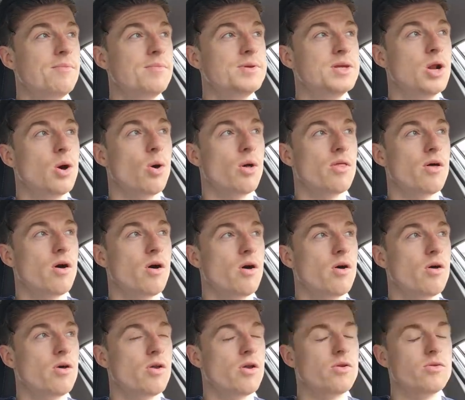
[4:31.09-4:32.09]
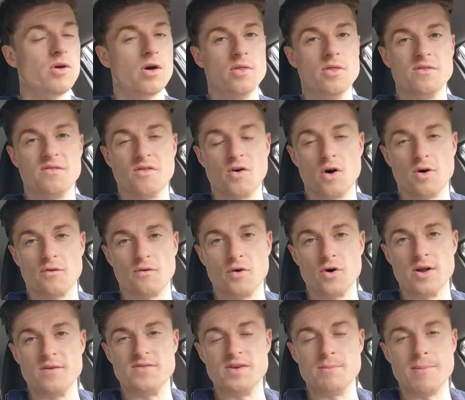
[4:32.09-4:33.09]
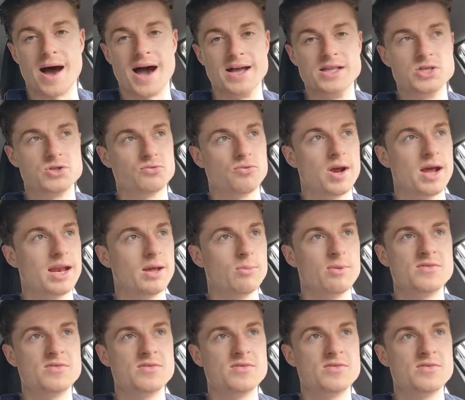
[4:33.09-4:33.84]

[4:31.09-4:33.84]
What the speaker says: you know, on the forefront of your minds, really.